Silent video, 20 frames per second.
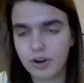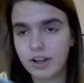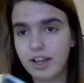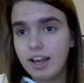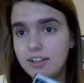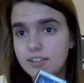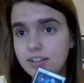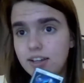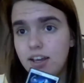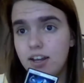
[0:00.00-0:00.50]
Court
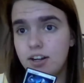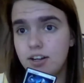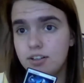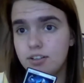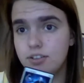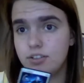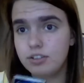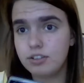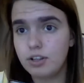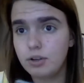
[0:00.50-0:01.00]

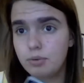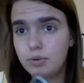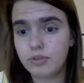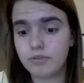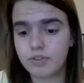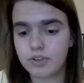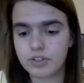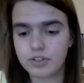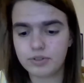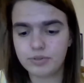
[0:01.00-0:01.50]
Castigator,
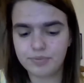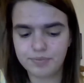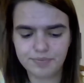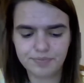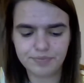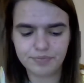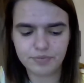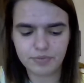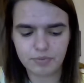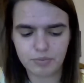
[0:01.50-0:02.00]
2-1 for 2,
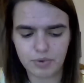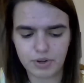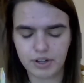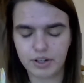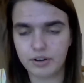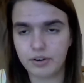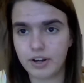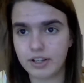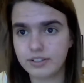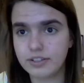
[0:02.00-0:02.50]

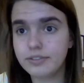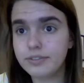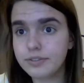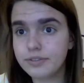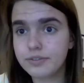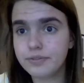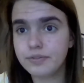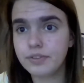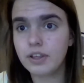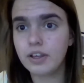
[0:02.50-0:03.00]
pretty aggressive.
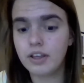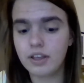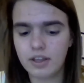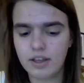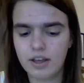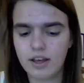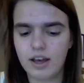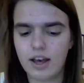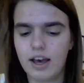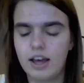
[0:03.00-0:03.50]

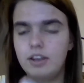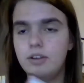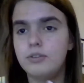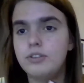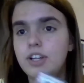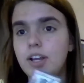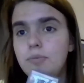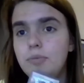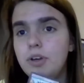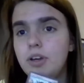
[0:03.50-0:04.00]

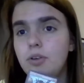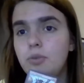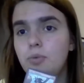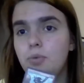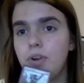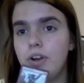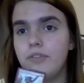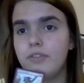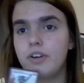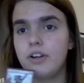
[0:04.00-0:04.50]
Undo Champion,
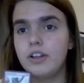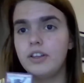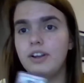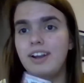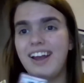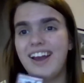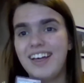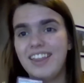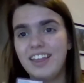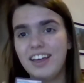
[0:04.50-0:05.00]
whenever
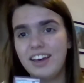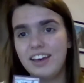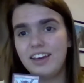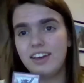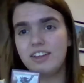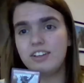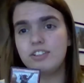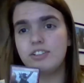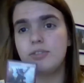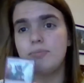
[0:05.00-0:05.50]
another
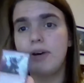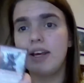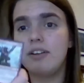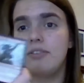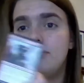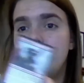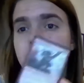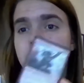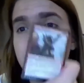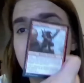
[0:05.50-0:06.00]
ally enters the
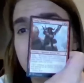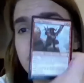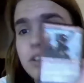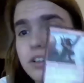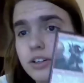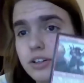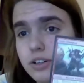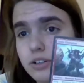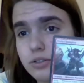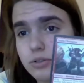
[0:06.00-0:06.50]
battlefield
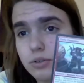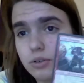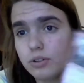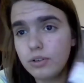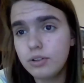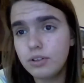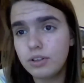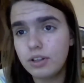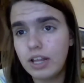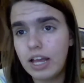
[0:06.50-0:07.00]
under your
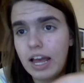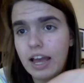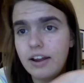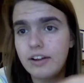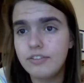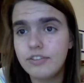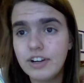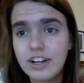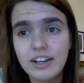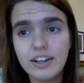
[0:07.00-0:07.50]
control,
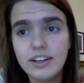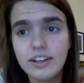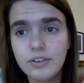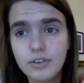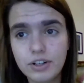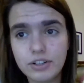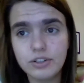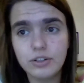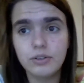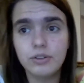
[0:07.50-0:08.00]
every
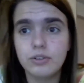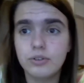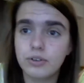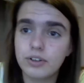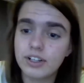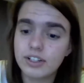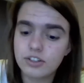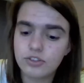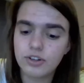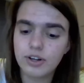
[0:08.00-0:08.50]
creature you
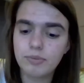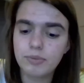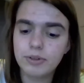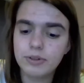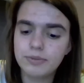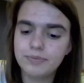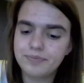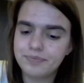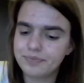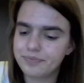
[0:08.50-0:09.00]
control gets
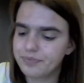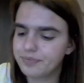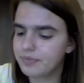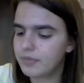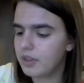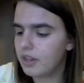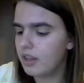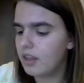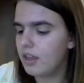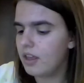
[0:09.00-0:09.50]
trampled.
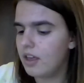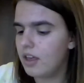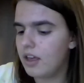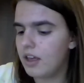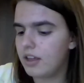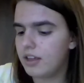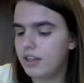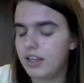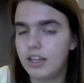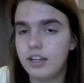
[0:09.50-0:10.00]

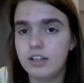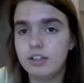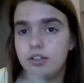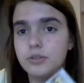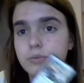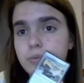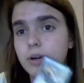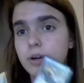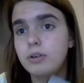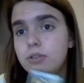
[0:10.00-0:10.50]

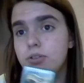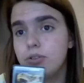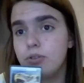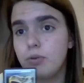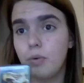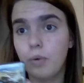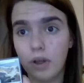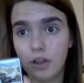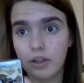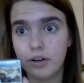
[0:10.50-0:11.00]
Gideon's Reproach,
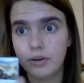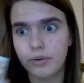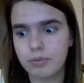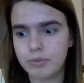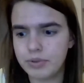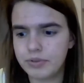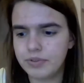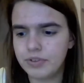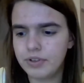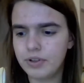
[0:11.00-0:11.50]
quality
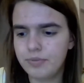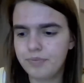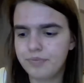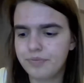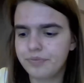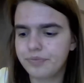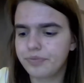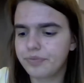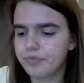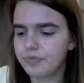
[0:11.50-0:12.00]
removal.
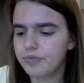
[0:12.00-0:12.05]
